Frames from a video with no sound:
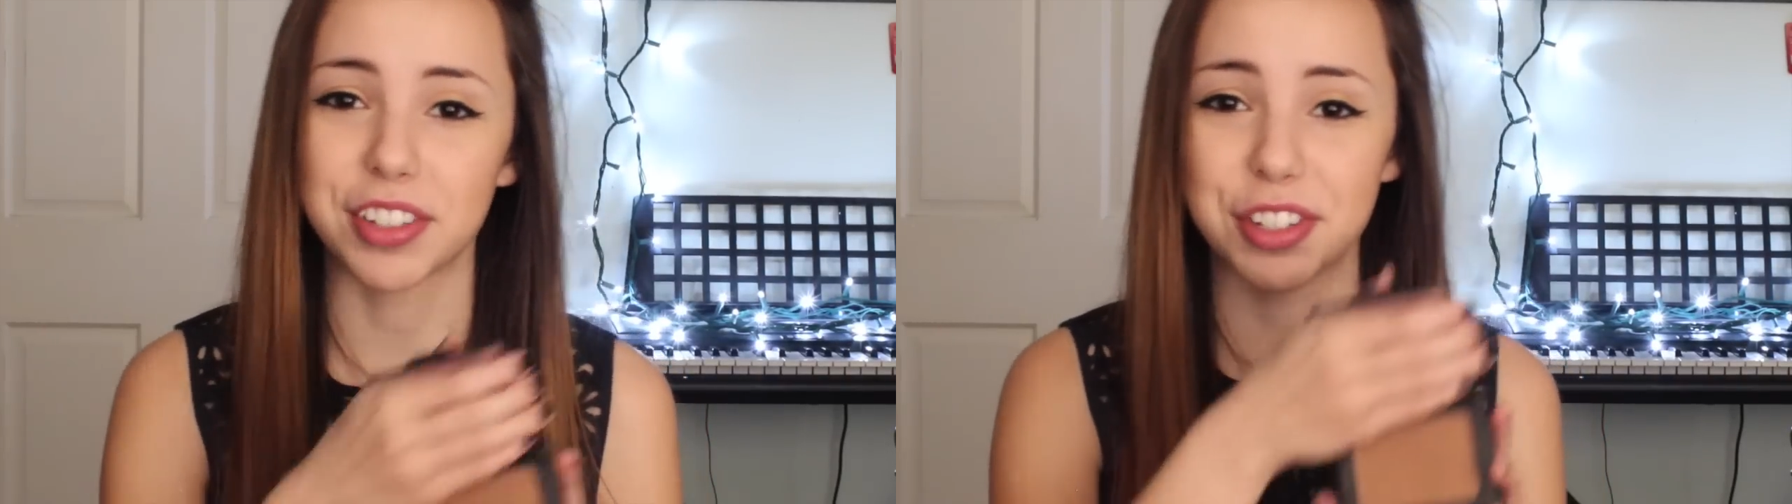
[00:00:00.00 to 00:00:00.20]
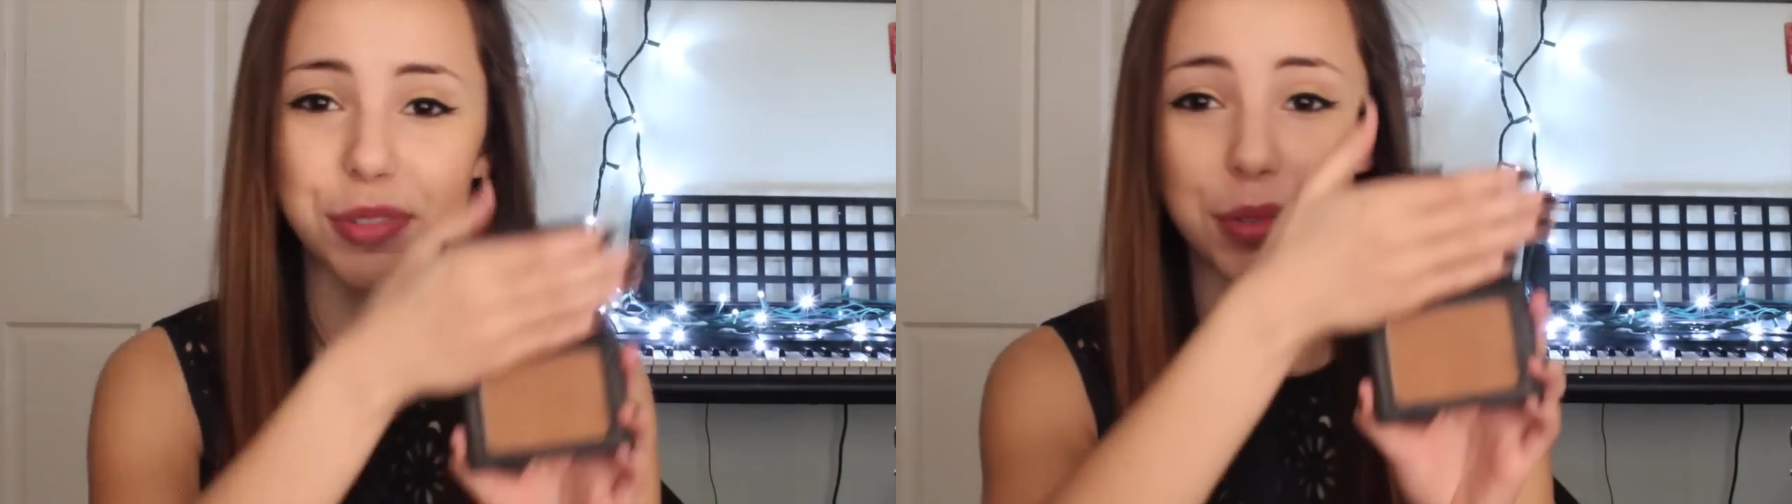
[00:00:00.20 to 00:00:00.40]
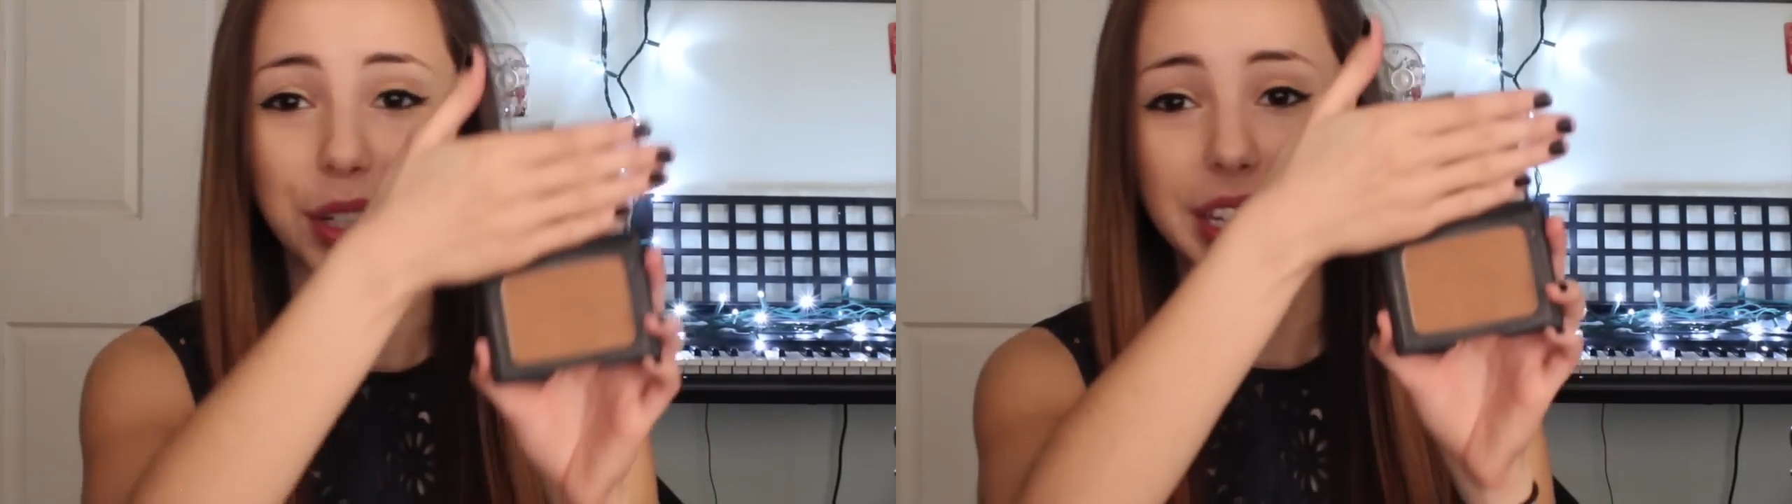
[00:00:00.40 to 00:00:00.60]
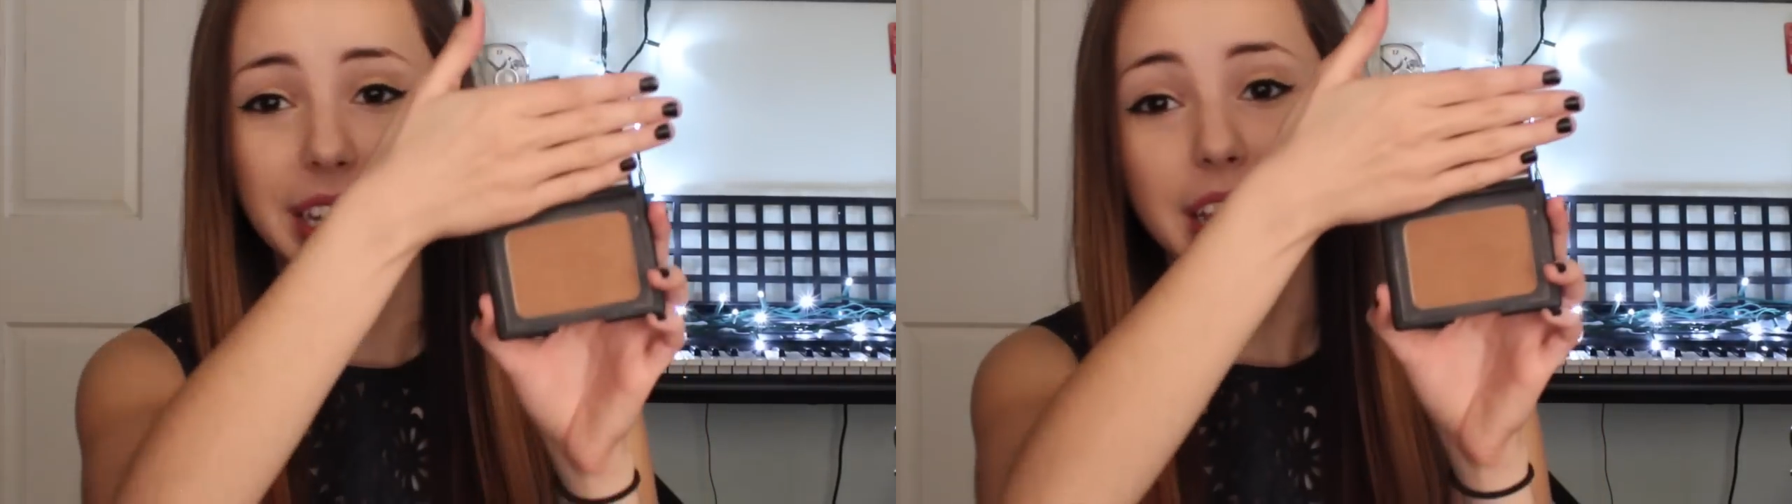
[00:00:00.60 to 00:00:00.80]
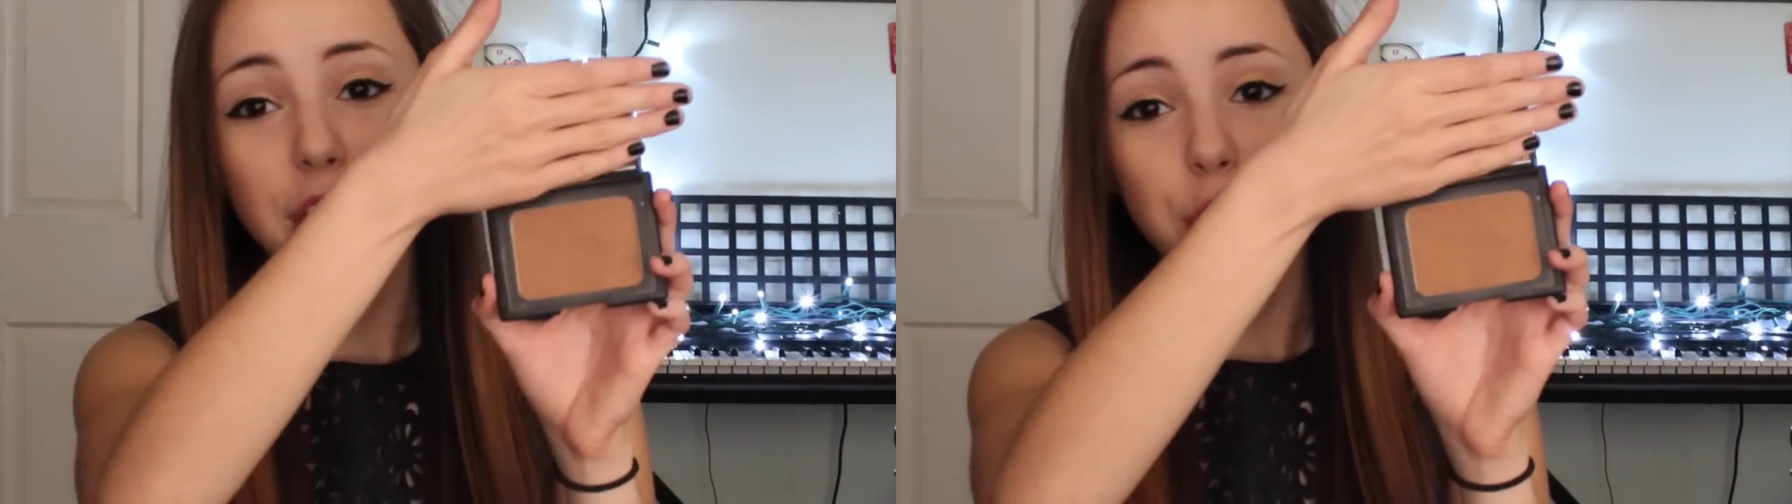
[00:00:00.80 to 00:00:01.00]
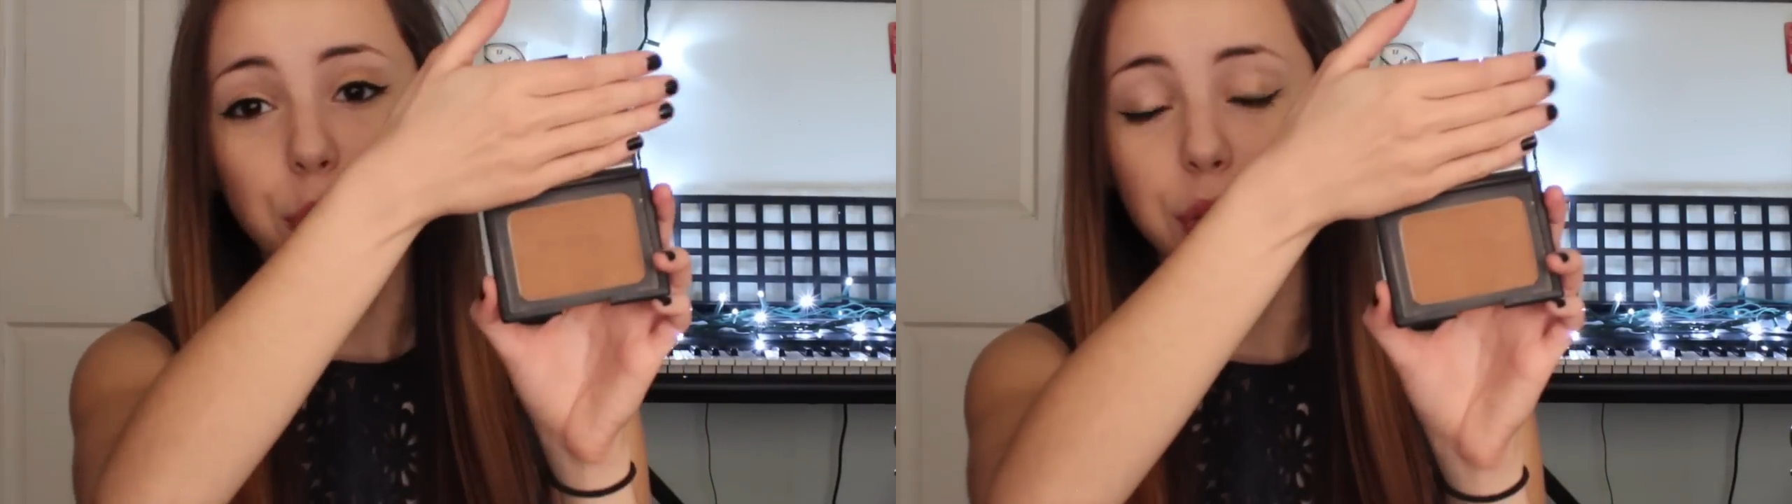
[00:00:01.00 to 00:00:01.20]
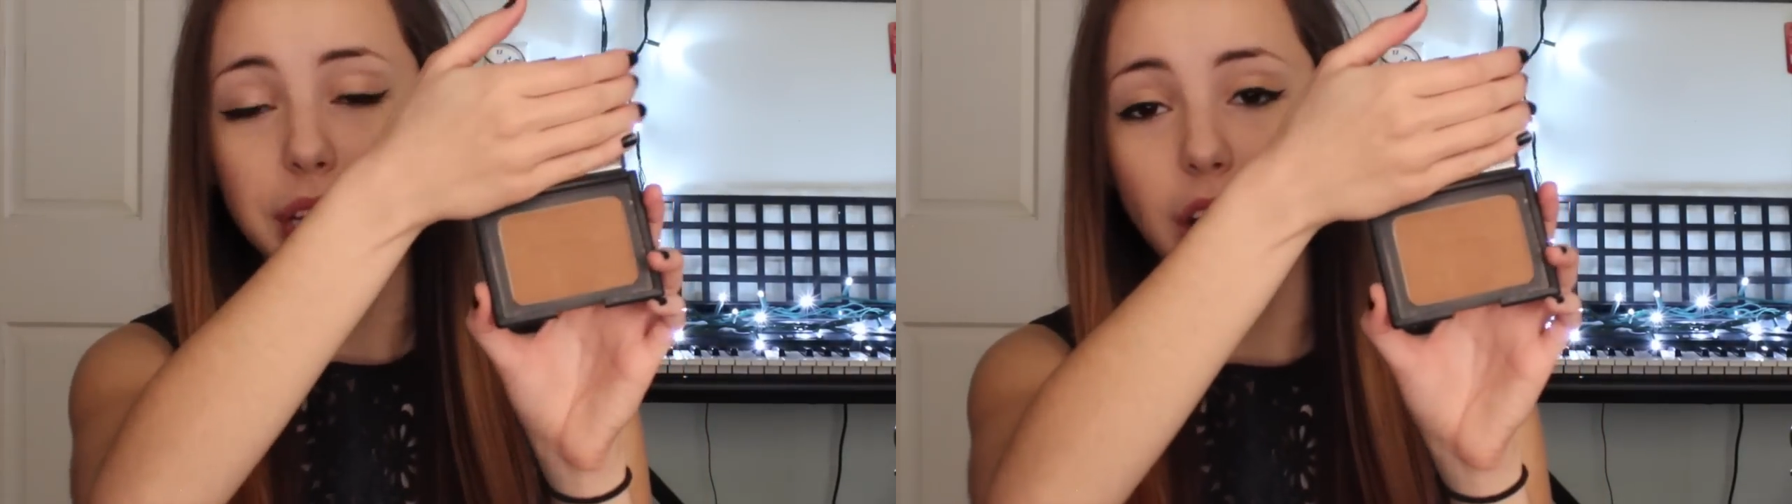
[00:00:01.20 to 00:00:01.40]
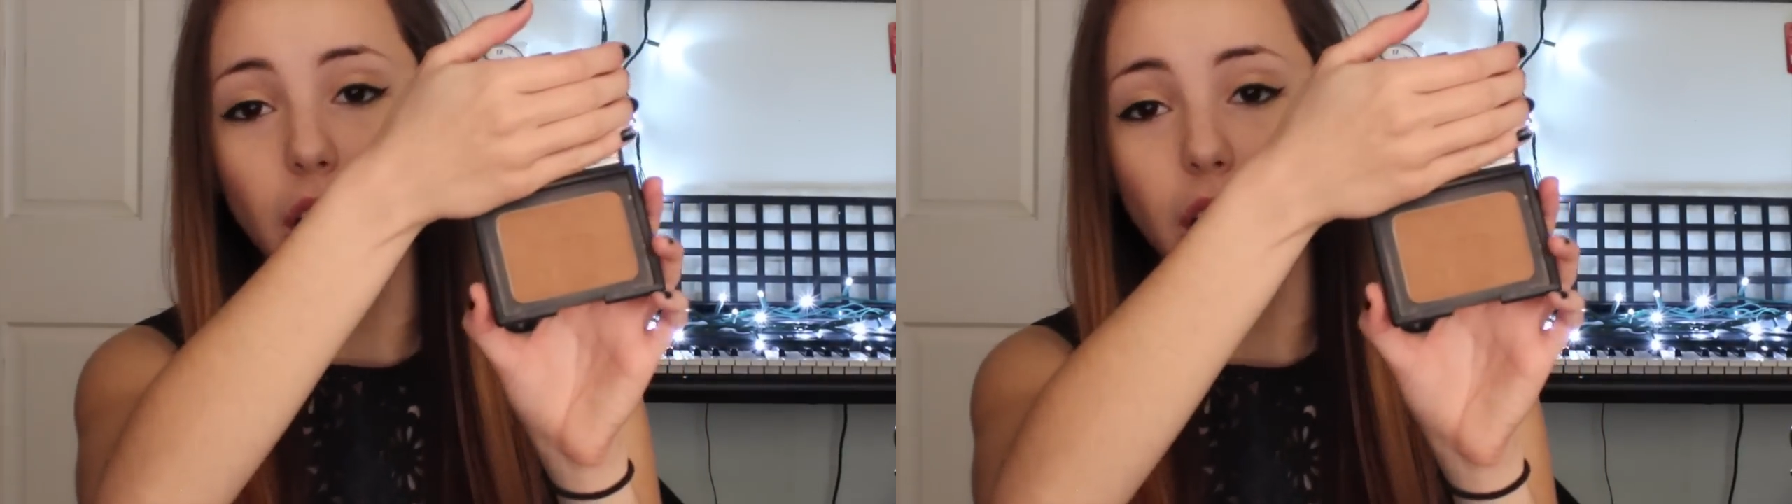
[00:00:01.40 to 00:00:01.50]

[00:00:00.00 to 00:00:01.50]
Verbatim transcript: It's just really, really